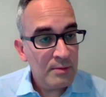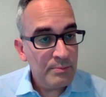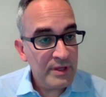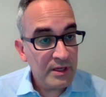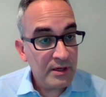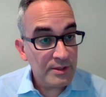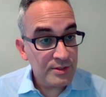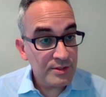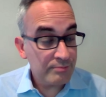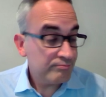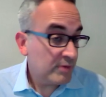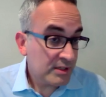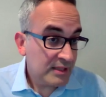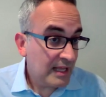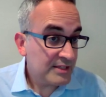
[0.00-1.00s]
because a,
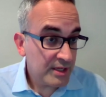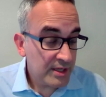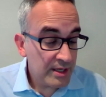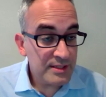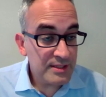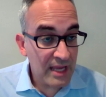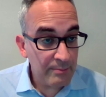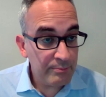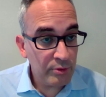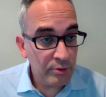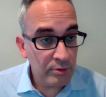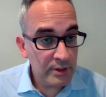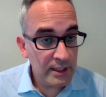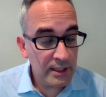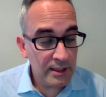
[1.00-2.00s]
a classic
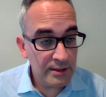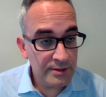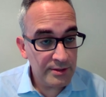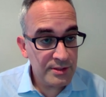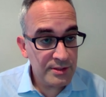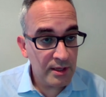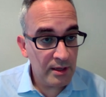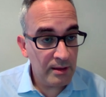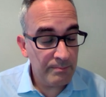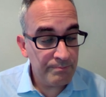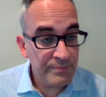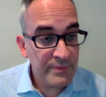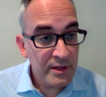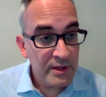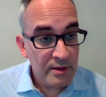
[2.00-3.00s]
example is
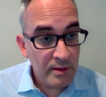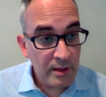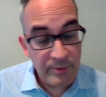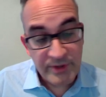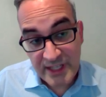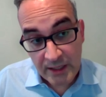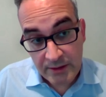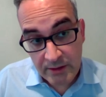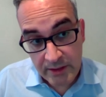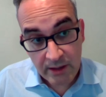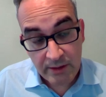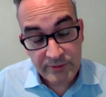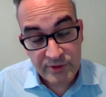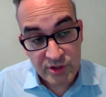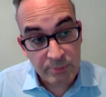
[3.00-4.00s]
um, that we tend to
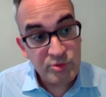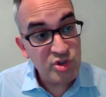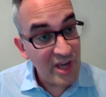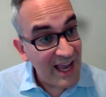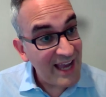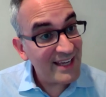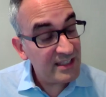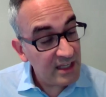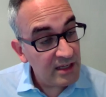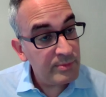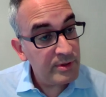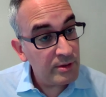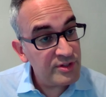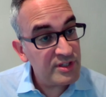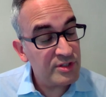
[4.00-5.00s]
think of some JAK
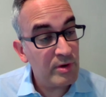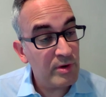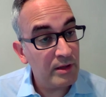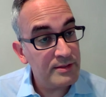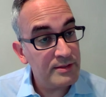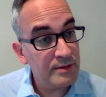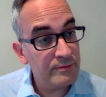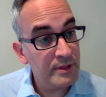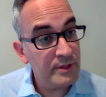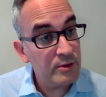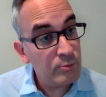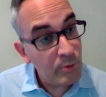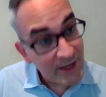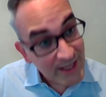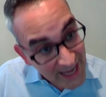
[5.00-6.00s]
inhibitors as relatively
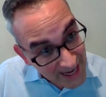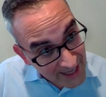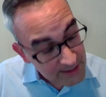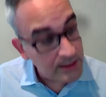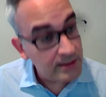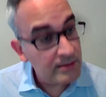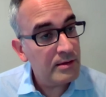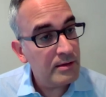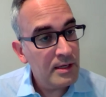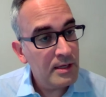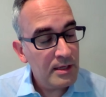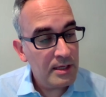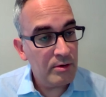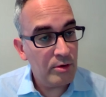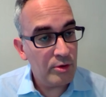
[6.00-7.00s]
quick acting
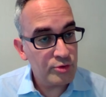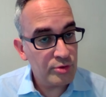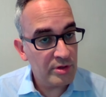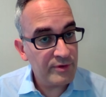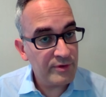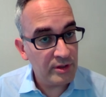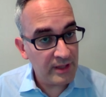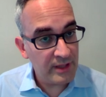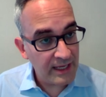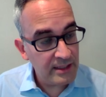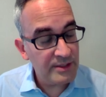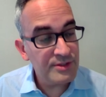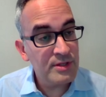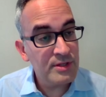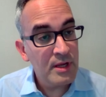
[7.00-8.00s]
in ulcerative
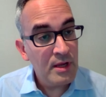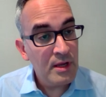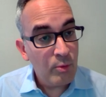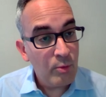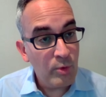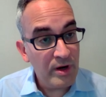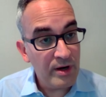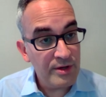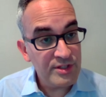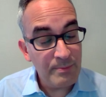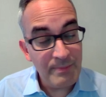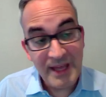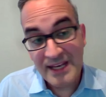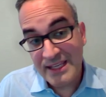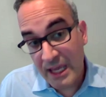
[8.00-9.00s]
colitis, whereas a
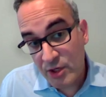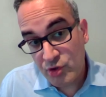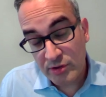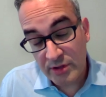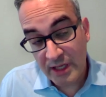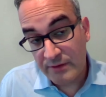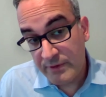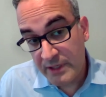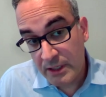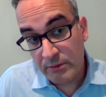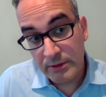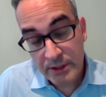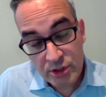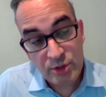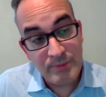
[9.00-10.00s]
medication like
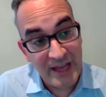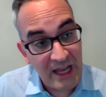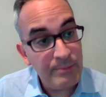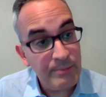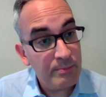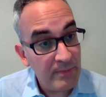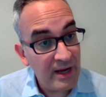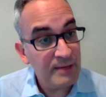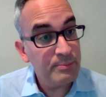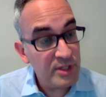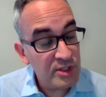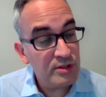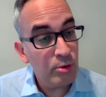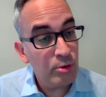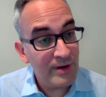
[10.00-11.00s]
vedolizumab might be
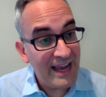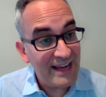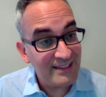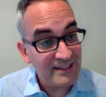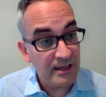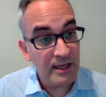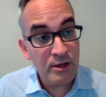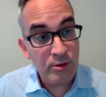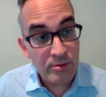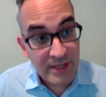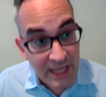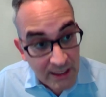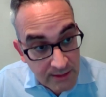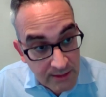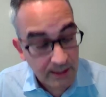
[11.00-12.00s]
slower acting. It'll
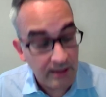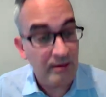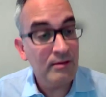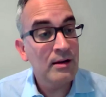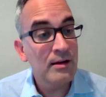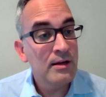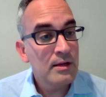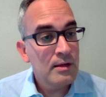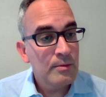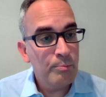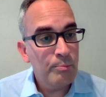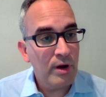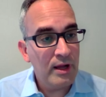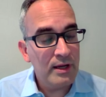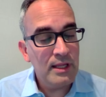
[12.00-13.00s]
get there,
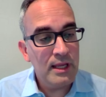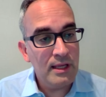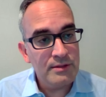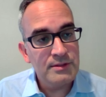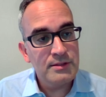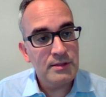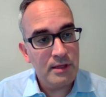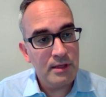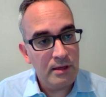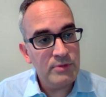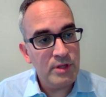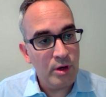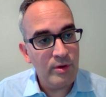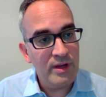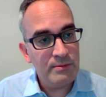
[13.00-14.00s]
but it um,
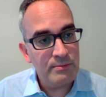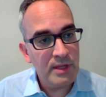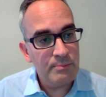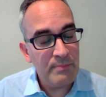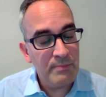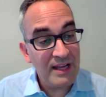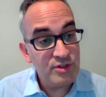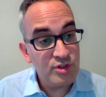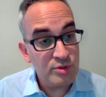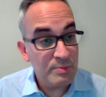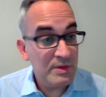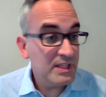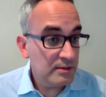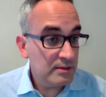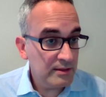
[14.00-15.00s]
you know it it might just
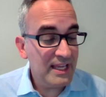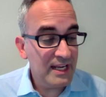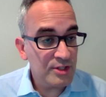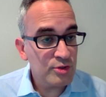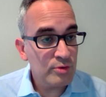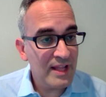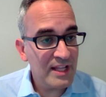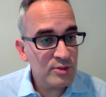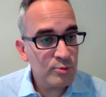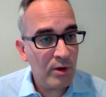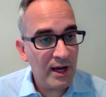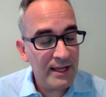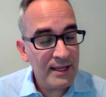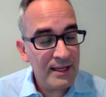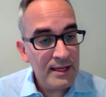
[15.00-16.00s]
be delayed, and so that's
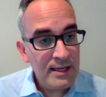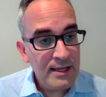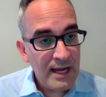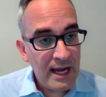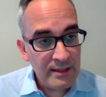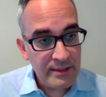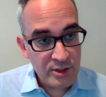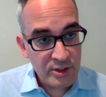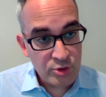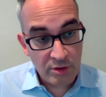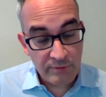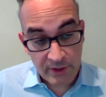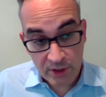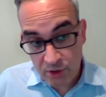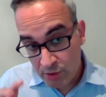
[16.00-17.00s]
why I think sort
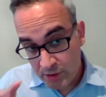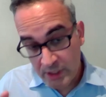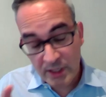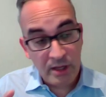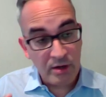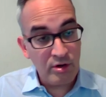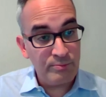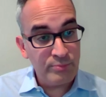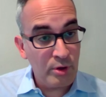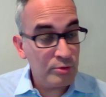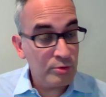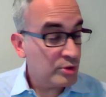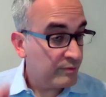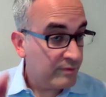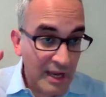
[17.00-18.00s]
of a cookie cutter
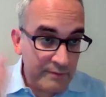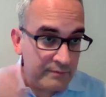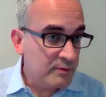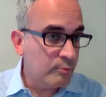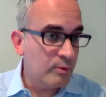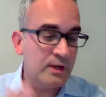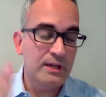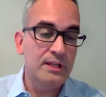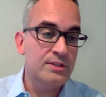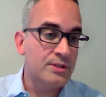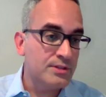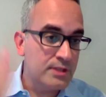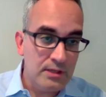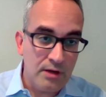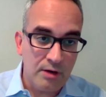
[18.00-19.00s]
approach of everyone needs a
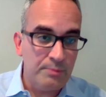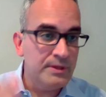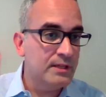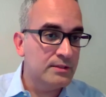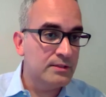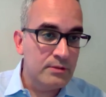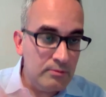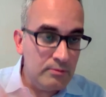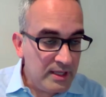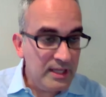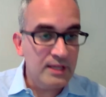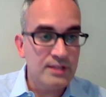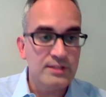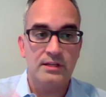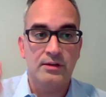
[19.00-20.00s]
CRP at two
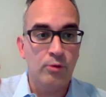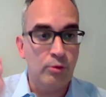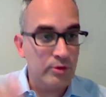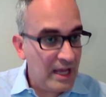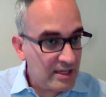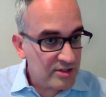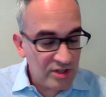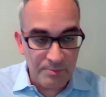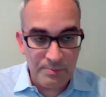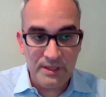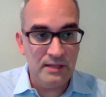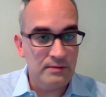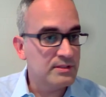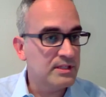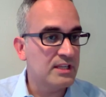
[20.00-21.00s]
weeks and a
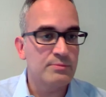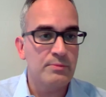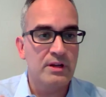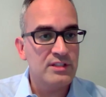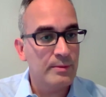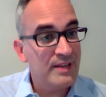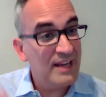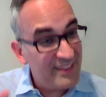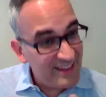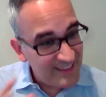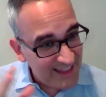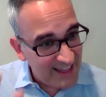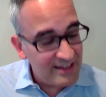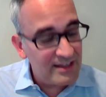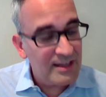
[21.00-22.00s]
colonoscopy at six months. I mean, I think
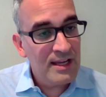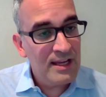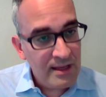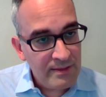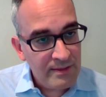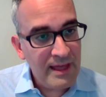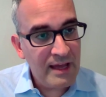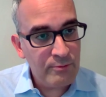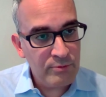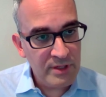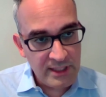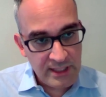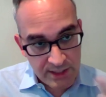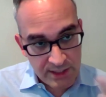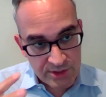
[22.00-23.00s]
that that
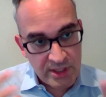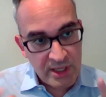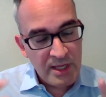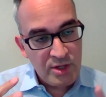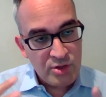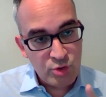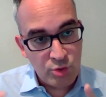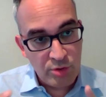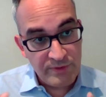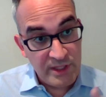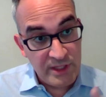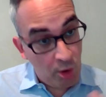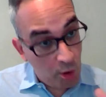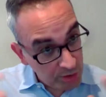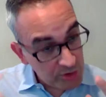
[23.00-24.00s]
really is sort of
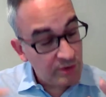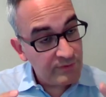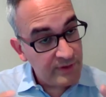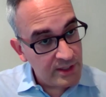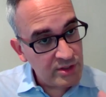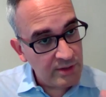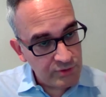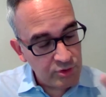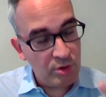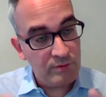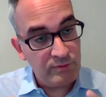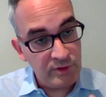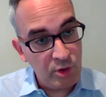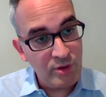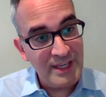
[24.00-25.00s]
the art of this of sort
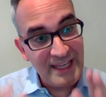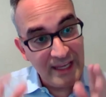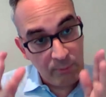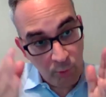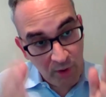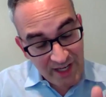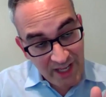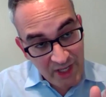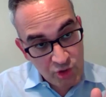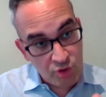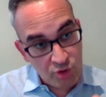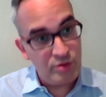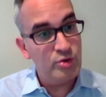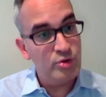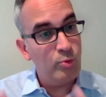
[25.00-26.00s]
of looking at what
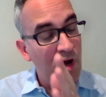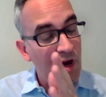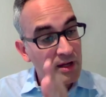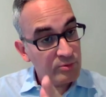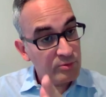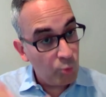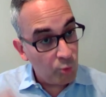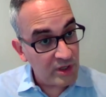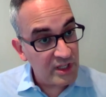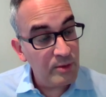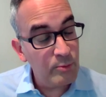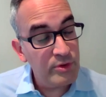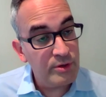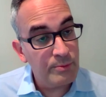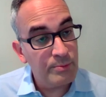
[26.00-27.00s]
agent are you on,
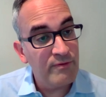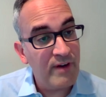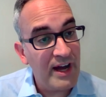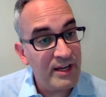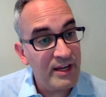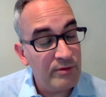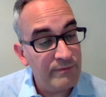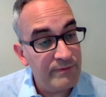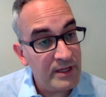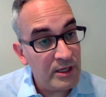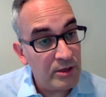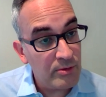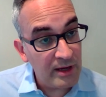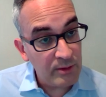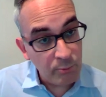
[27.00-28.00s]
working with your provider, and
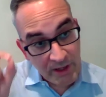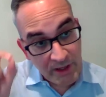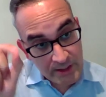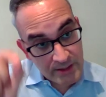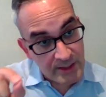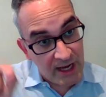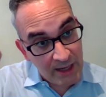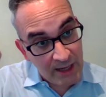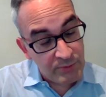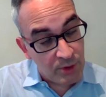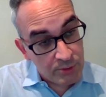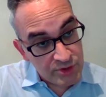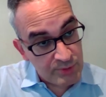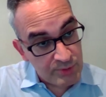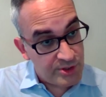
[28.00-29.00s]
figuring out when to time
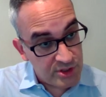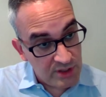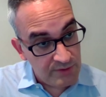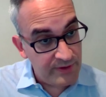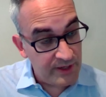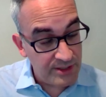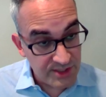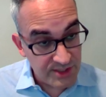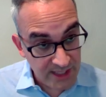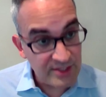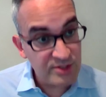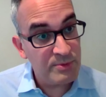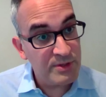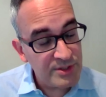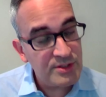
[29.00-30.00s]
those specific
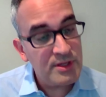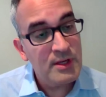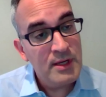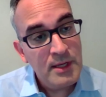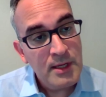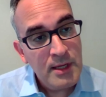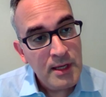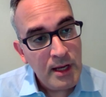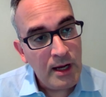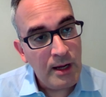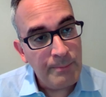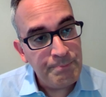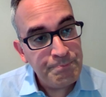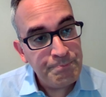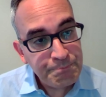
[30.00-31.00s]
assessments.
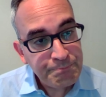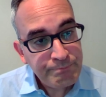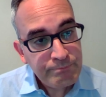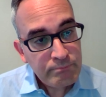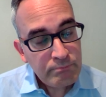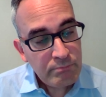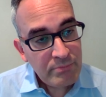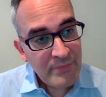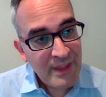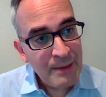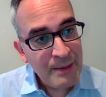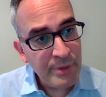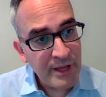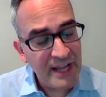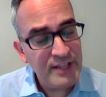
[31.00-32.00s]
Um,
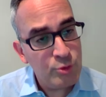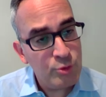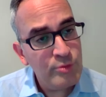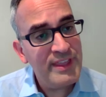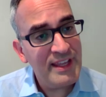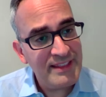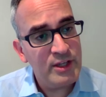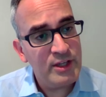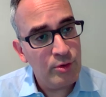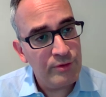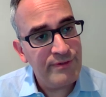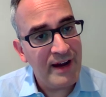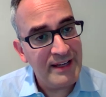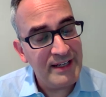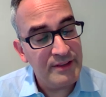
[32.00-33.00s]
but I do think that you'll
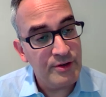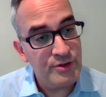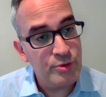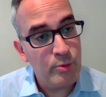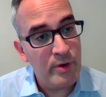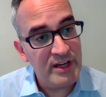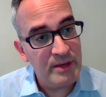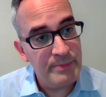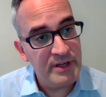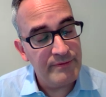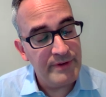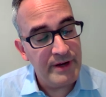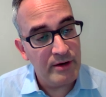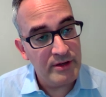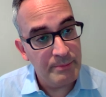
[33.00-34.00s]
find that there's quite a bit
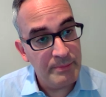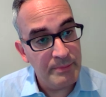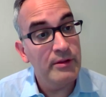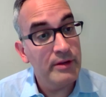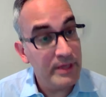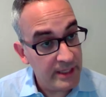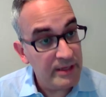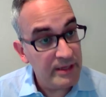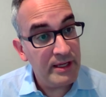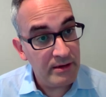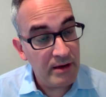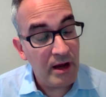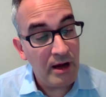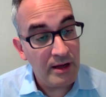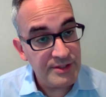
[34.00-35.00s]
of variability
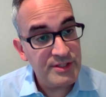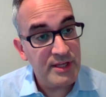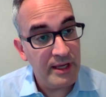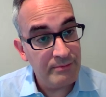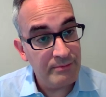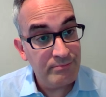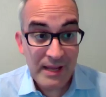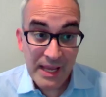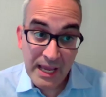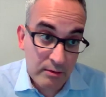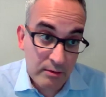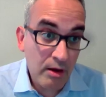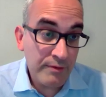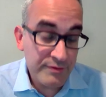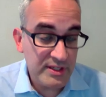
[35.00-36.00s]
in onset
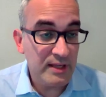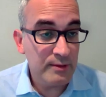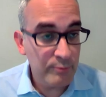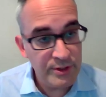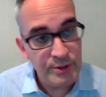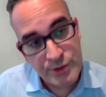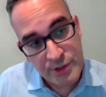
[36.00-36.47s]
and offset when you